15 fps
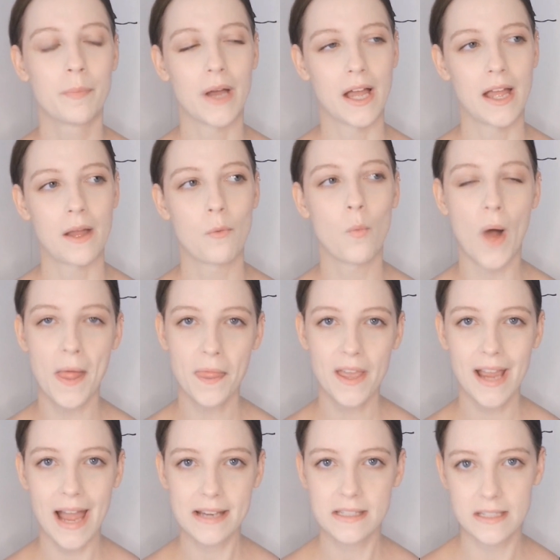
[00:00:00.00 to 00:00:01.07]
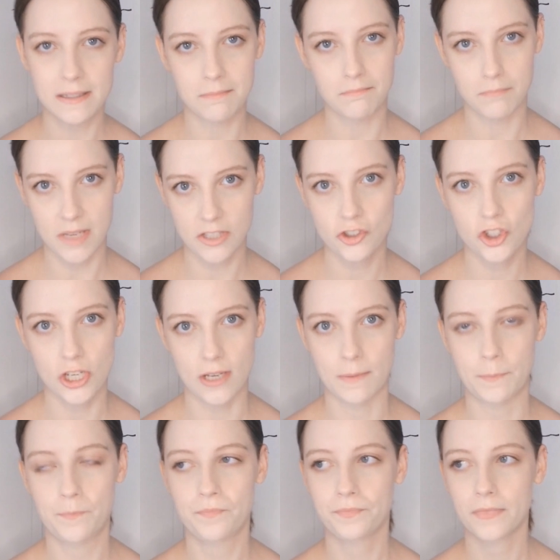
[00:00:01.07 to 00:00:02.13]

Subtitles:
But one thing I didn't mention